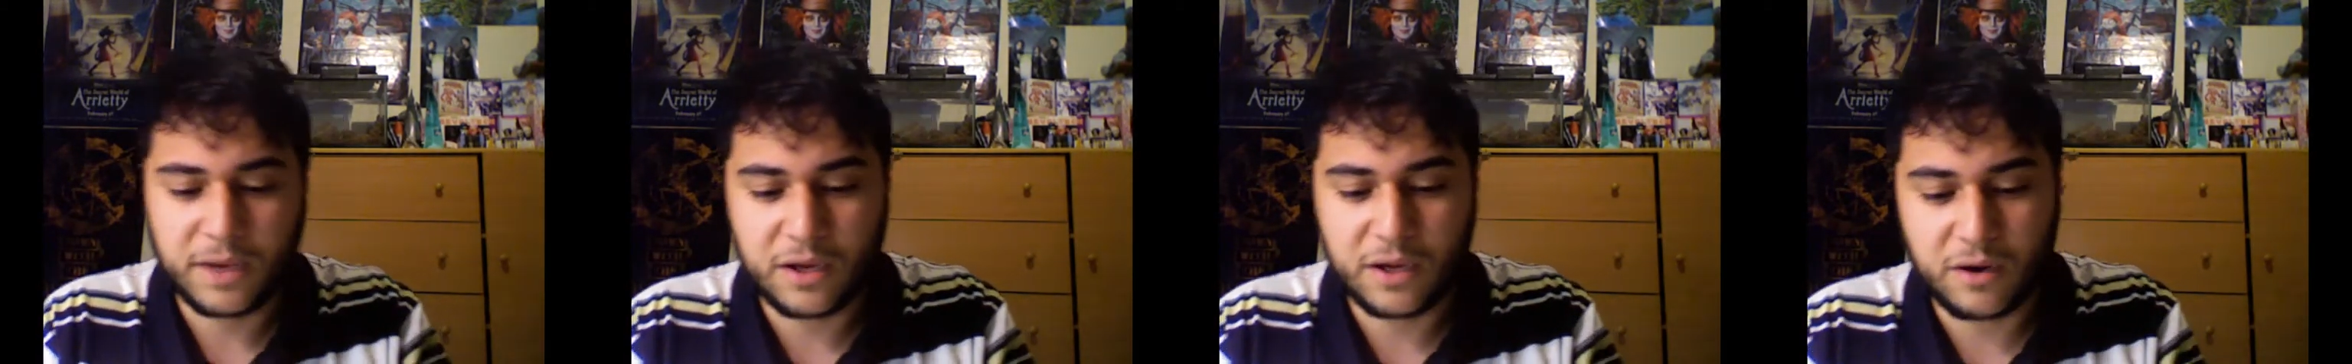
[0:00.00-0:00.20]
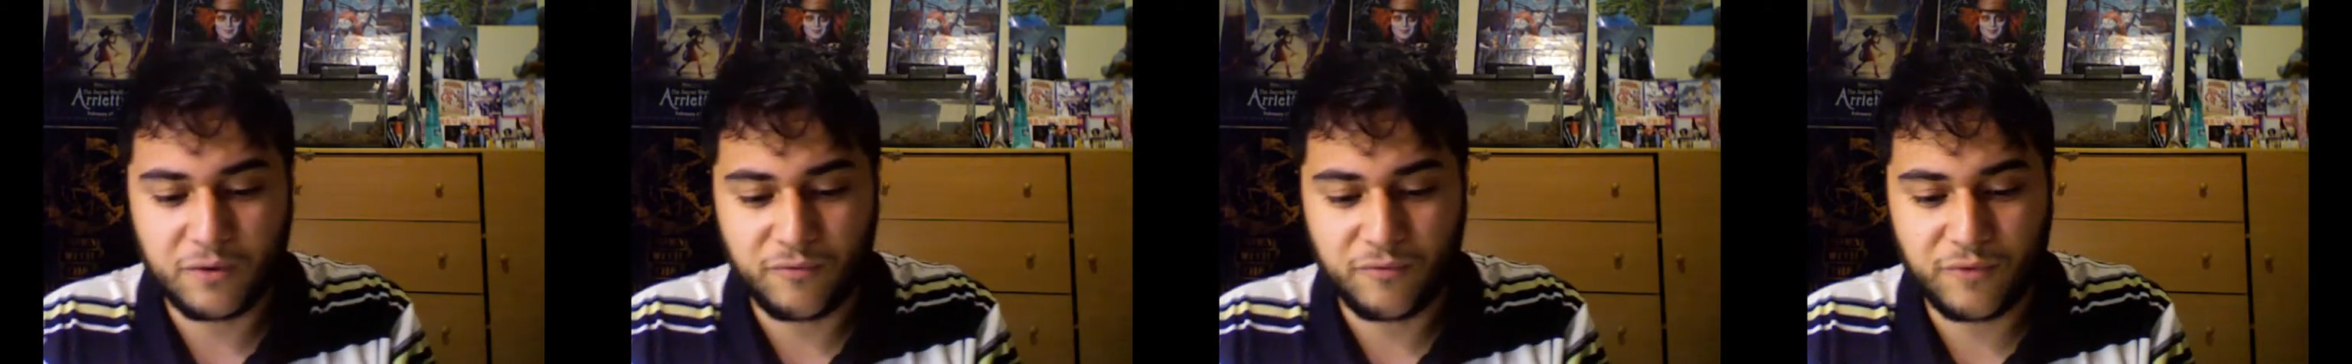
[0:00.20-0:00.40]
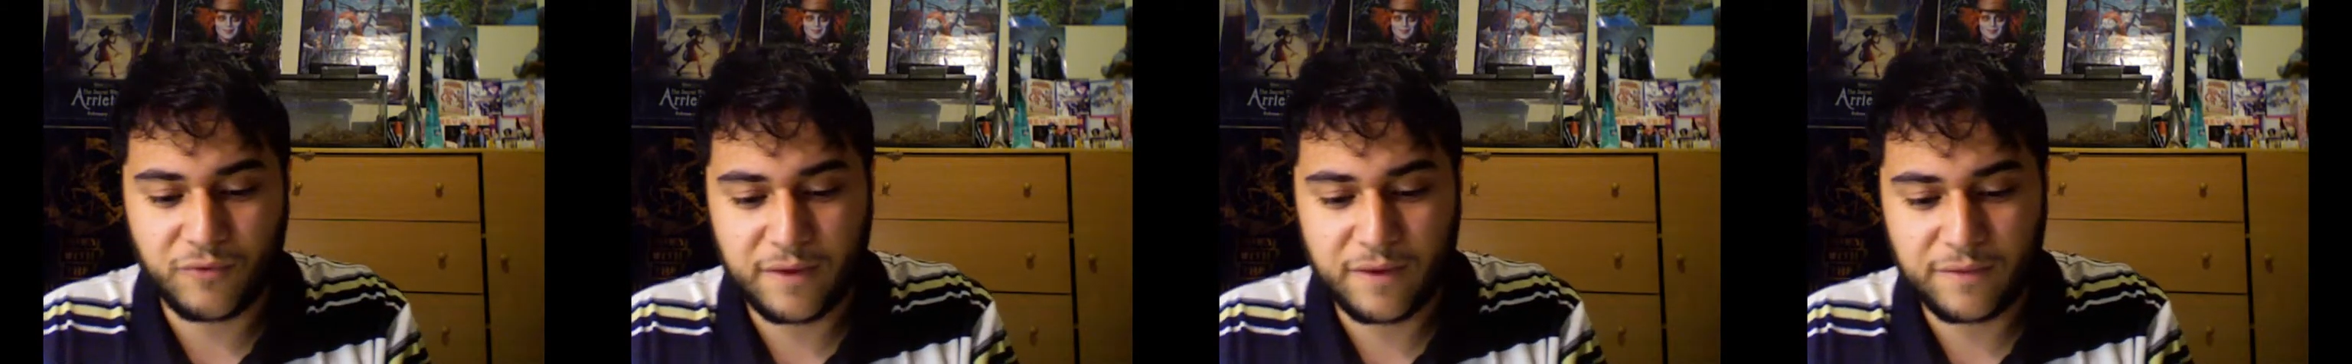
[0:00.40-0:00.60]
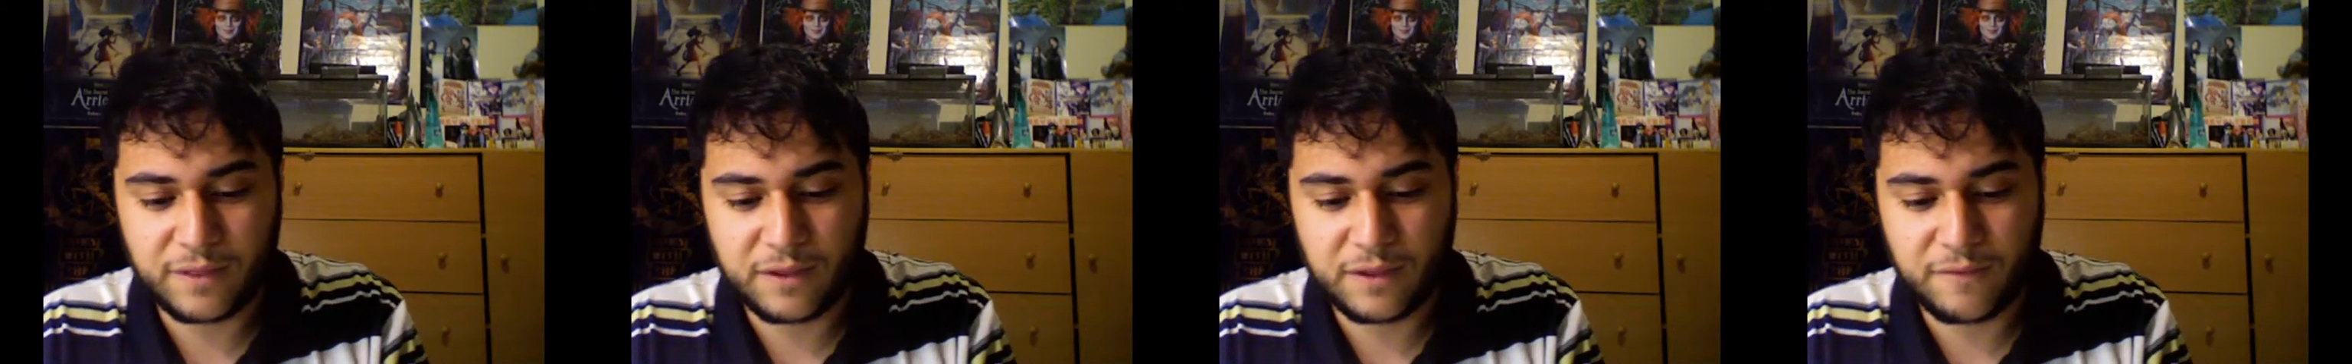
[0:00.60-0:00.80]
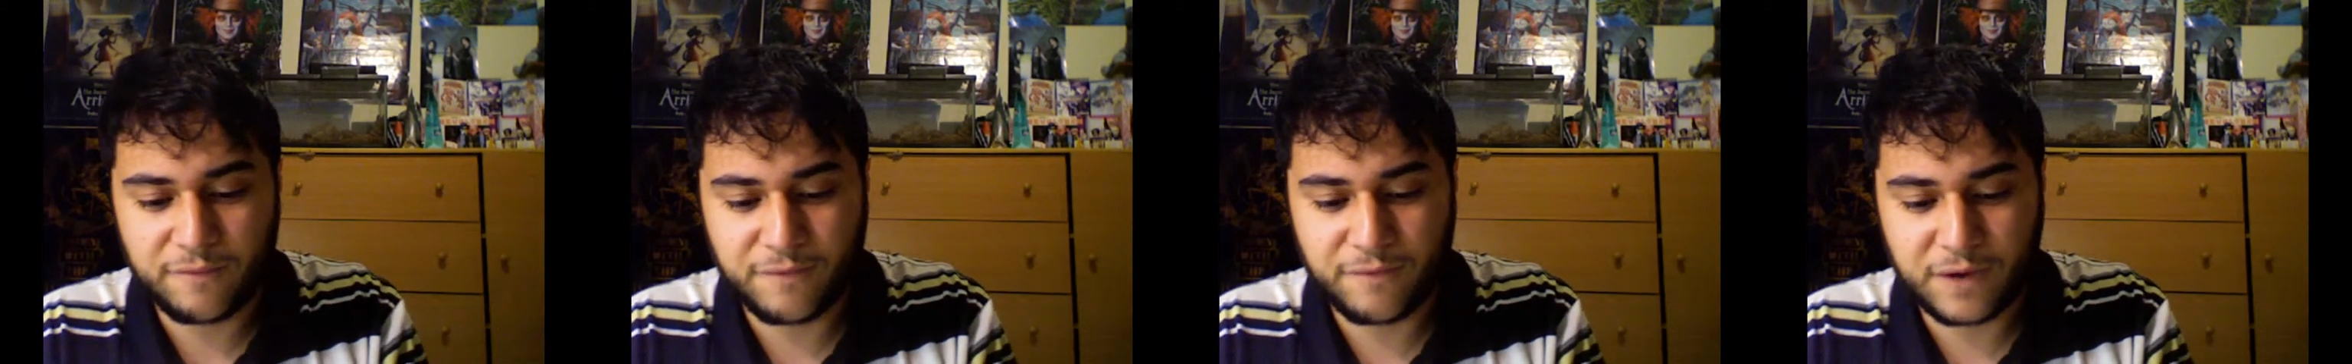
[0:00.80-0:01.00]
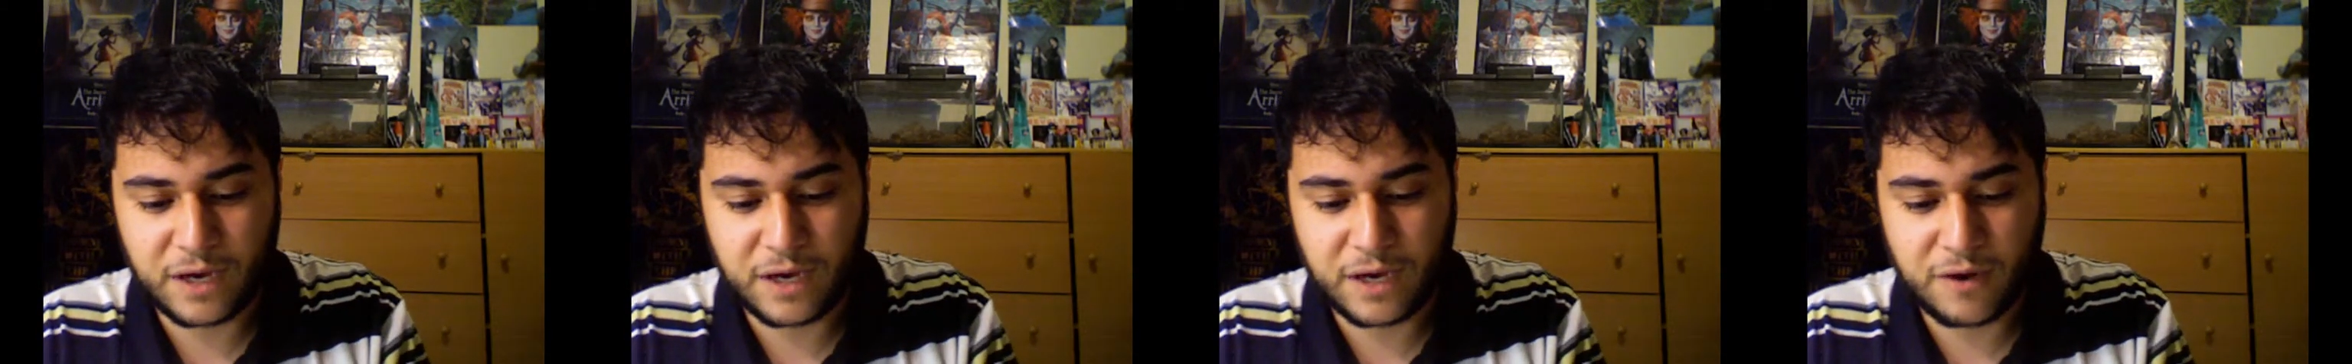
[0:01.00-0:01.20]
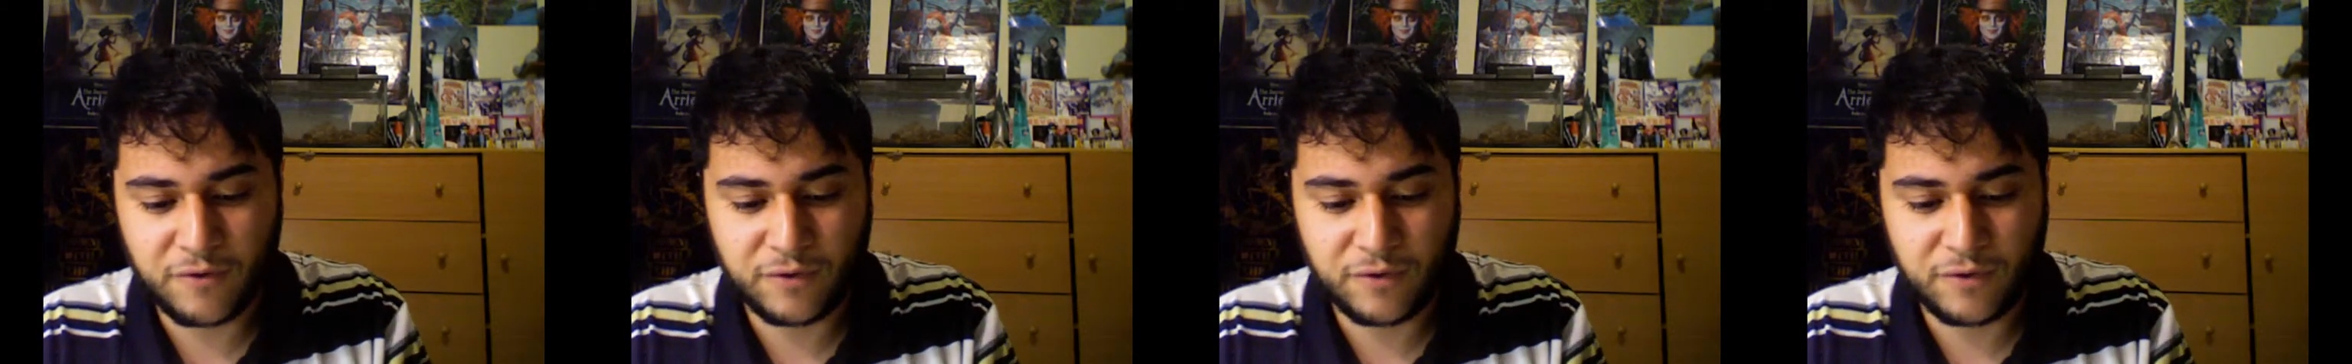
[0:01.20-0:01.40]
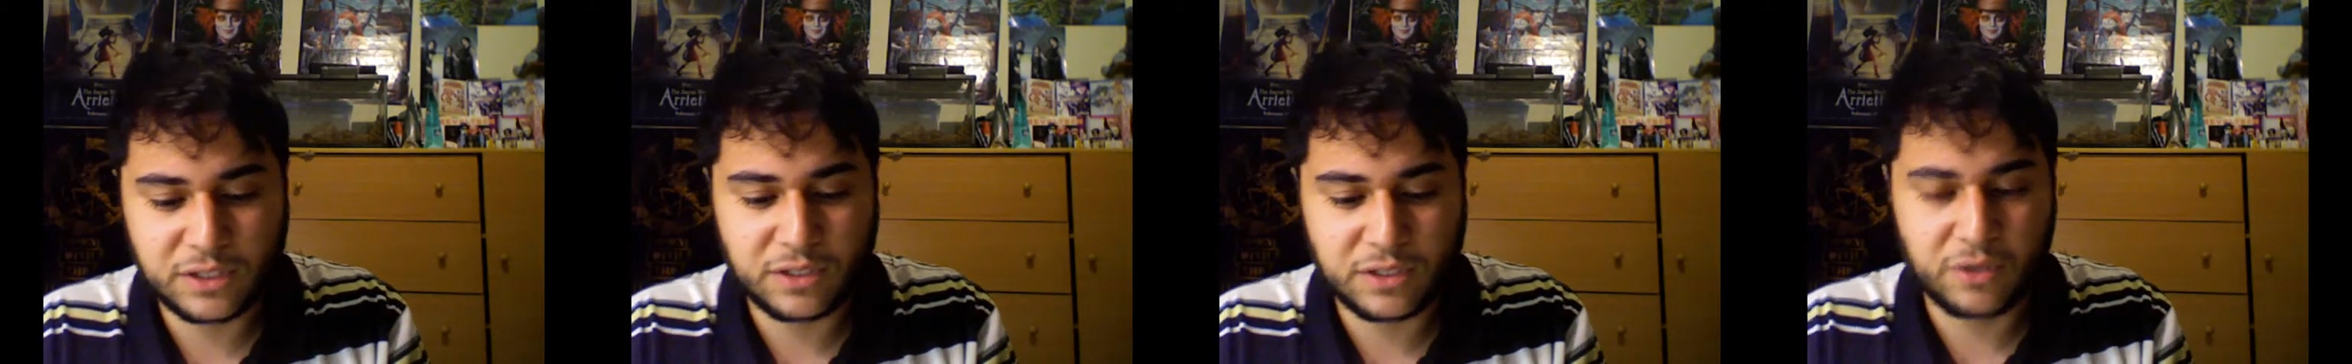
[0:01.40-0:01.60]
unravel it
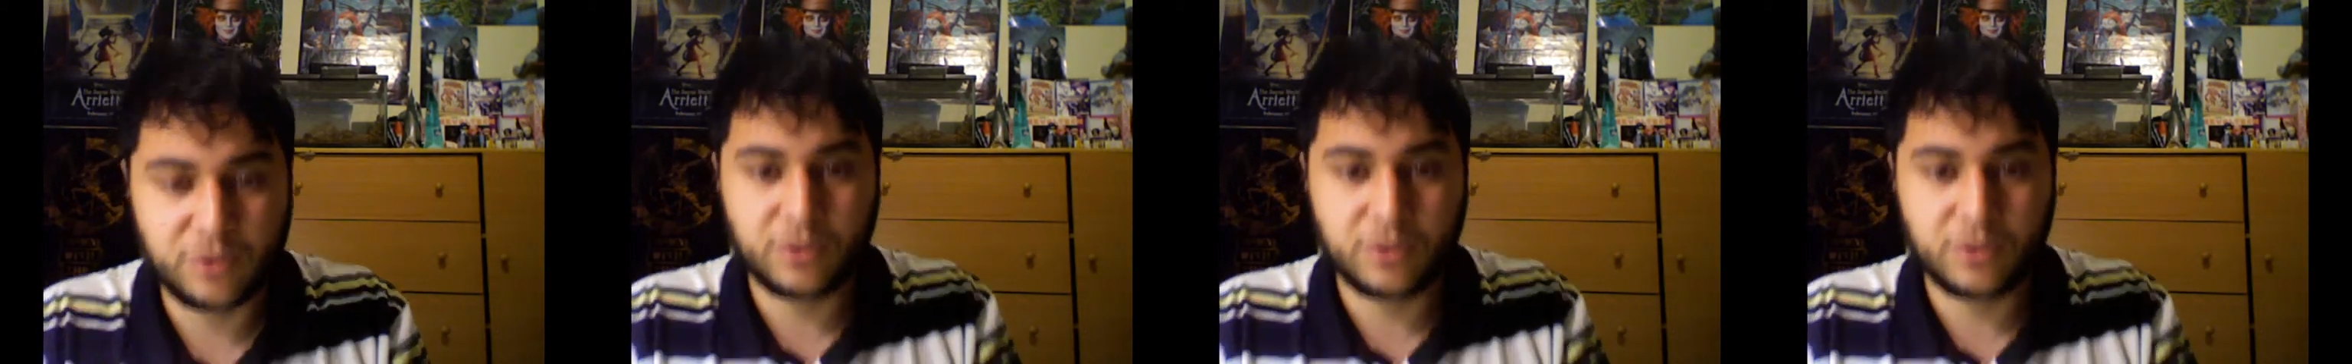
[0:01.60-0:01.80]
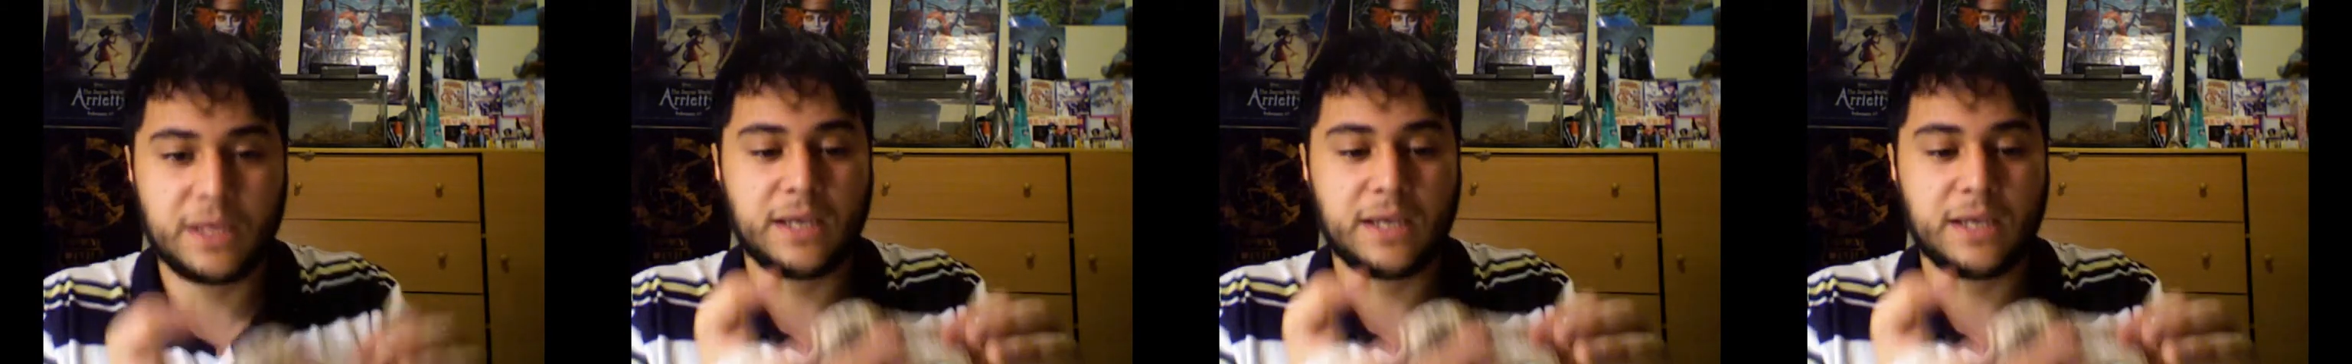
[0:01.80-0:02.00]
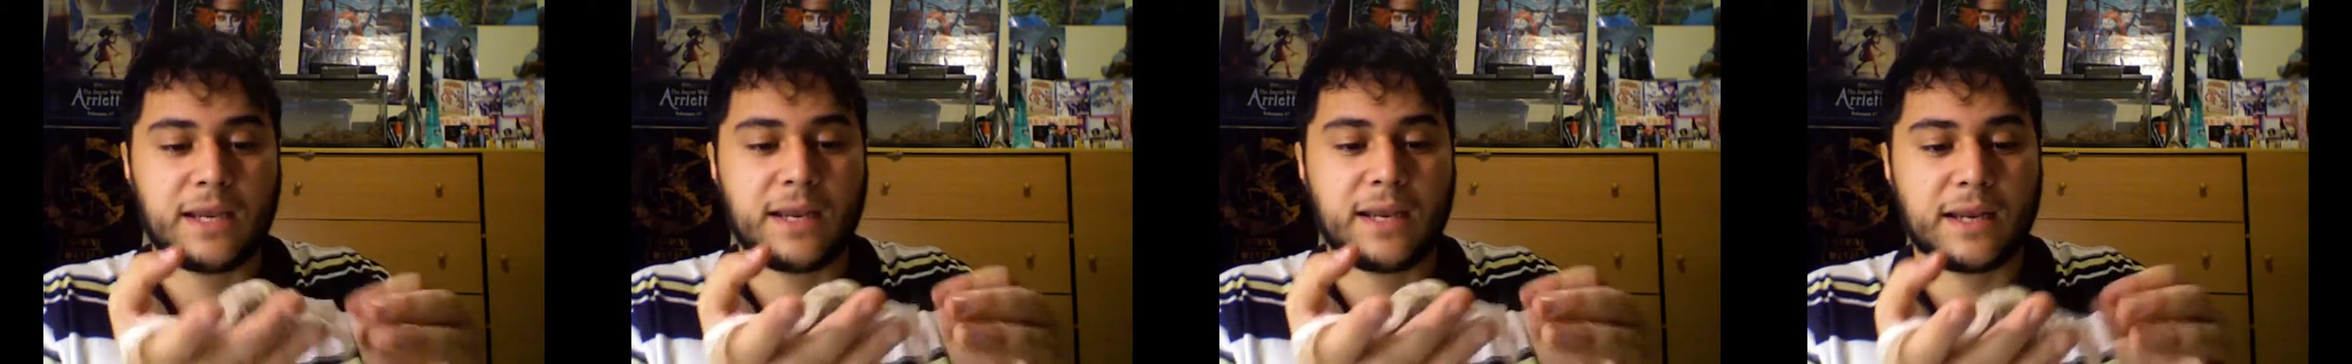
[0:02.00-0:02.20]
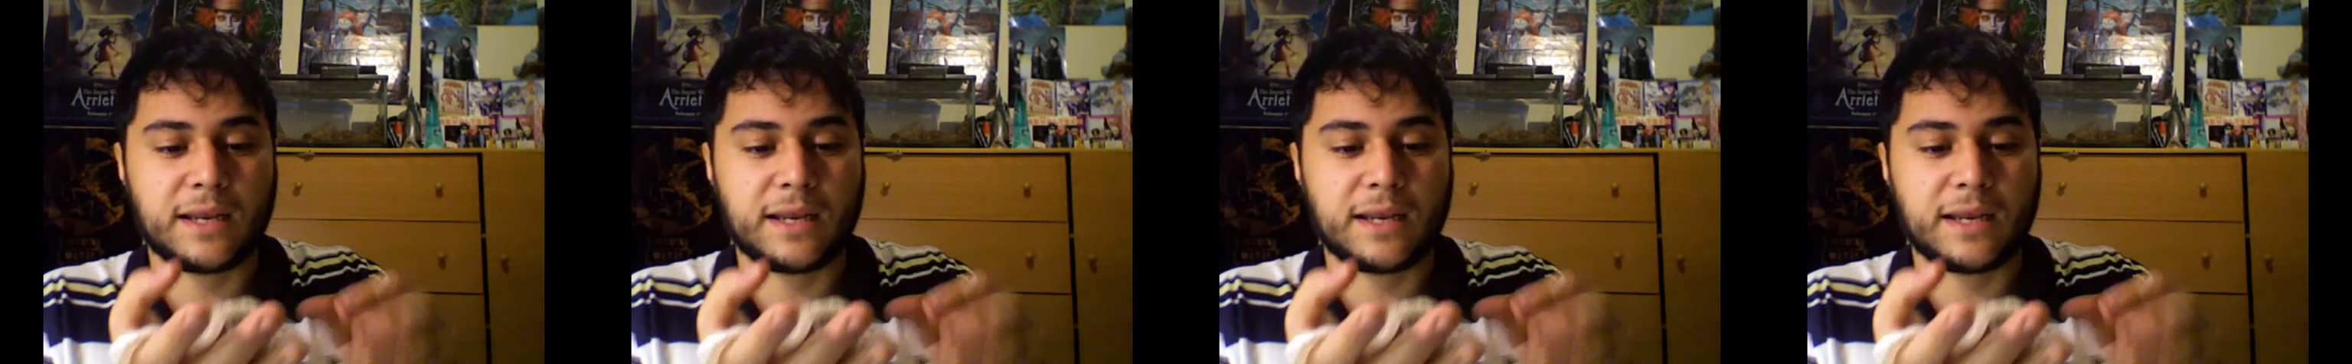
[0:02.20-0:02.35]
very slowly and